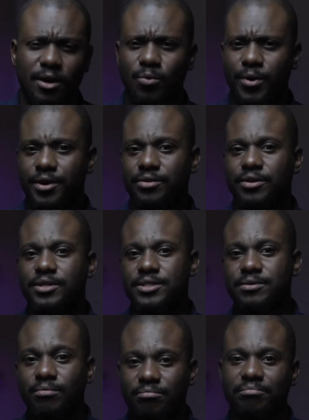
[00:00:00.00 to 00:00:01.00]
where
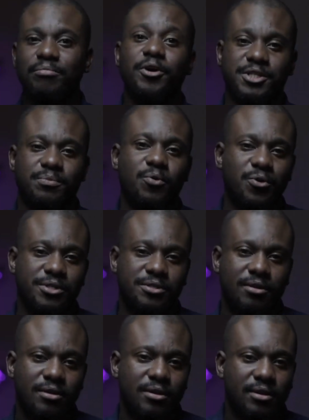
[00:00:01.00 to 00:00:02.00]
there's much more
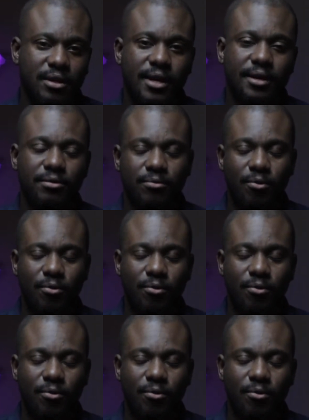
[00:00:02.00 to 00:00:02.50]
sun than